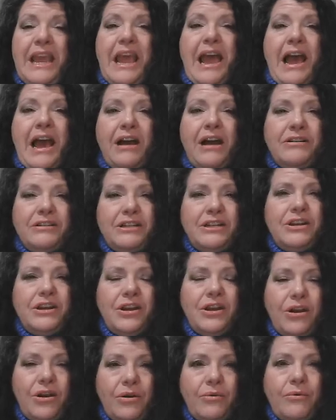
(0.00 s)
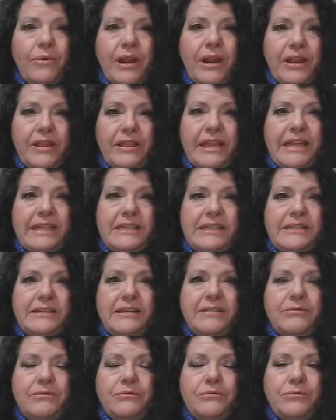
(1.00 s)
how to know where
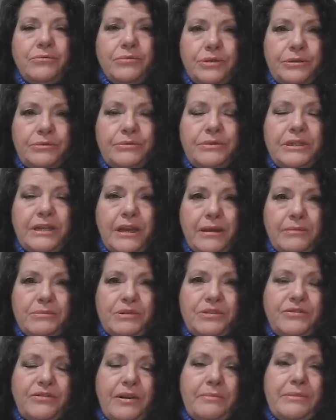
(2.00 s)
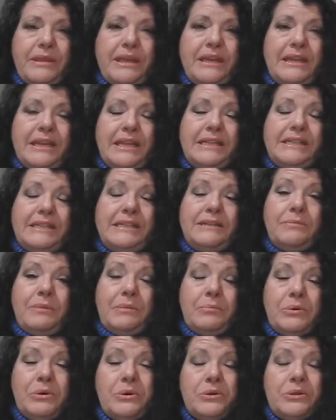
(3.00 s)
this root comes from that needs to
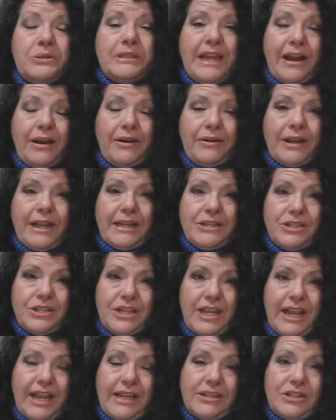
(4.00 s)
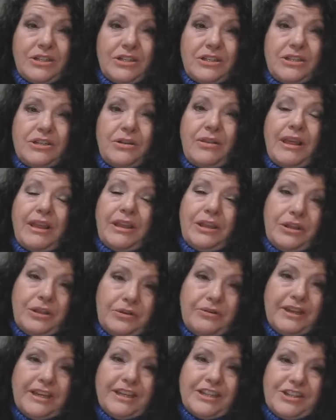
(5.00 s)
be pulled out and changed so that
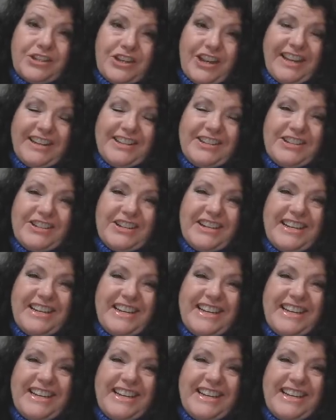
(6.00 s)
you can change,